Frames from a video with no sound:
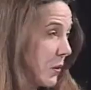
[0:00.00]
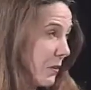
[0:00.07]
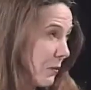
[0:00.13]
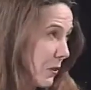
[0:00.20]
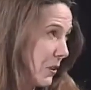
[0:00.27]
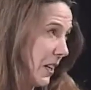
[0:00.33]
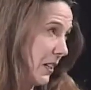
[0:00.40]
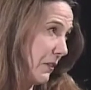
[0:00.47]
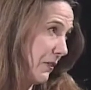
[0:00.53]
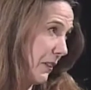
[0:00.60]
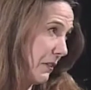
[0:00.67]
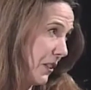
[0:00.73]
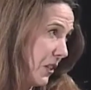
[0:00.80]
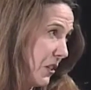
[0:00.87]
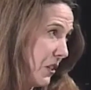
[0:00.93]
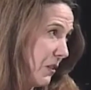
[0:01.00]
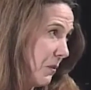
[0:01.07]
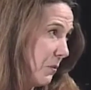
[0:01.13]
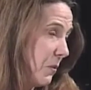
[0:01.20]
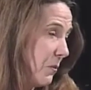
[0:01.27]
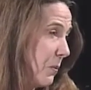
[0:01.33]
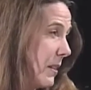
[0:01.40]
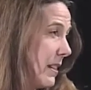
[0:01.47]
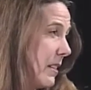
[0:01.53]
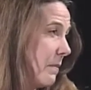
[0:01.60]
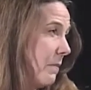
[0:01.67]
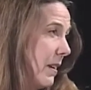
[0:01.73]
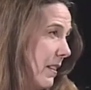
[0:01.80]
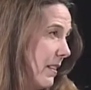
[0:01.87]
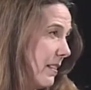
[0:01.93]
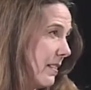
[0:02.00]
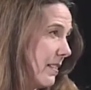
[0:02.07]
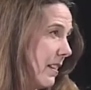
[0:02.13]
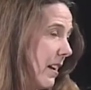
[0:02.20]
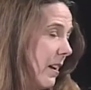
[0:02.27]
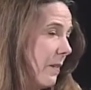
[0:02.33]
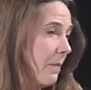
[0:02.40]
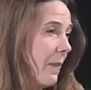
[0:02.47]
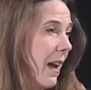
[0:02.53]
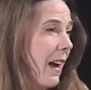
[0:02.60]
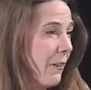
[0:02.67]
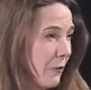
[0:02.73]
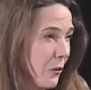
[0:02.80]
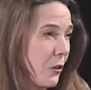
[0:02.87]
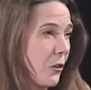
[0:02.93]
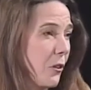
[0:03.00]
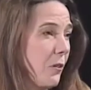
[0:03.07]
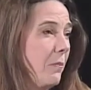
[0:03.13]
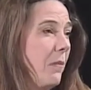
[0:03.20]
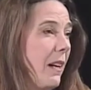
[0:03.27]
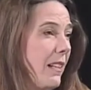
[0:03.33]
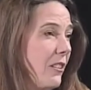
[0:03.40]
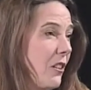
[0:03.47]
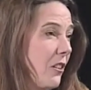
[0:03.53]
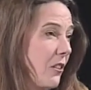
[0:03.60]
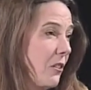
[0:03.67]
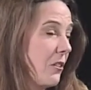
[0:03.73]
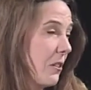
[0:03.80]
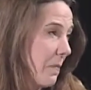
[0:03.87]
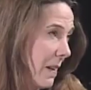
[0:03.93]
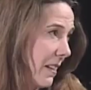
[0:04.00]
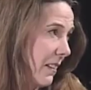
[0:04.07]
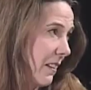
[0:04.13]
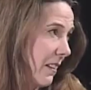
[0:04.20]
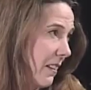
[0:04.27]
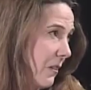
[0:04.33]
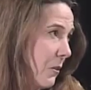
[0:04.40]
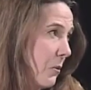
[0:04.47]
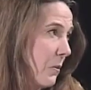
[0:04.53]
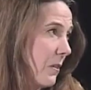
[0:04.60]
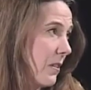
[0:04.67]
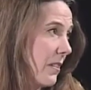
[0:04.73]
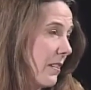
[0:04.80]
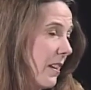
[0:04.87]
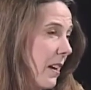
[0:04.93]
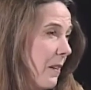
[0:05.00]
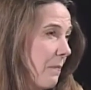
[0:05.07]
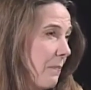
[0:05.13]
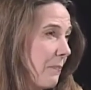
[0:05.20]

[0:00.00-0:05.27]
Joyful Child Foundation within months after my daughter Samantha, who was